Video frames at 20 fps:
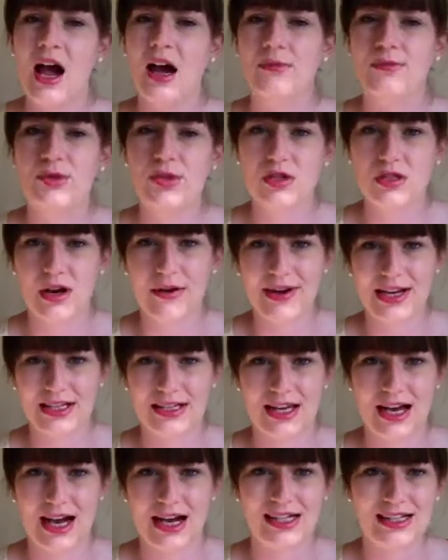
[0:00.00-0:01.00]
I'm so
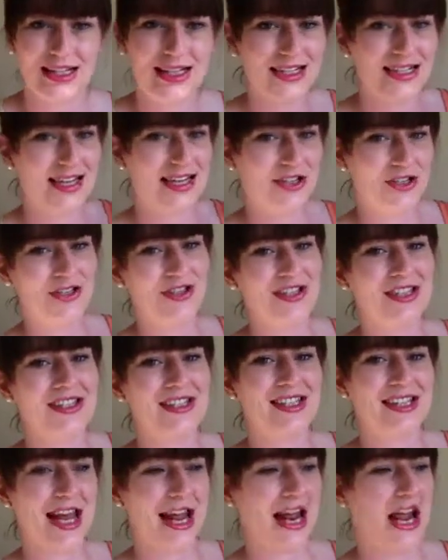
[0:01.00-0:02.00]
excited. As you can
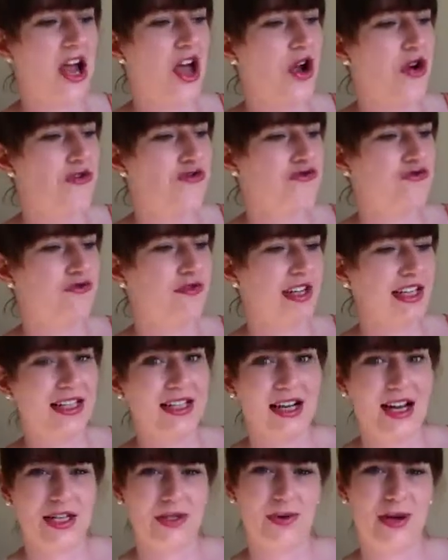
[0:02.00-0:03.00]
see, really
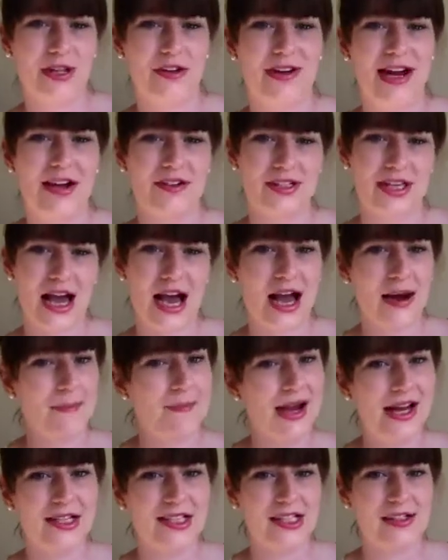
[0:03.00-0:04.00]
nice weather outside,
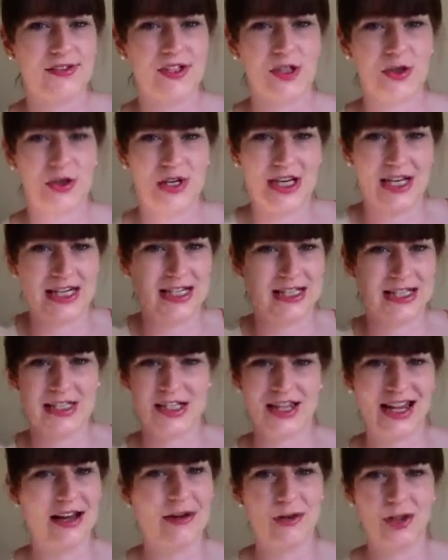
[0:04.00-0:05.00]
massive sunnies,
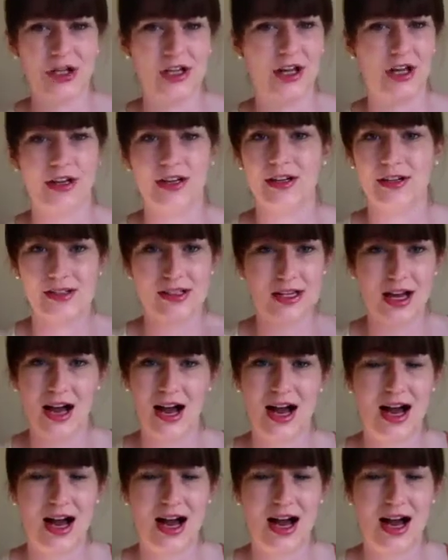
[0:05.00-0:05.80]
slouchy clothes.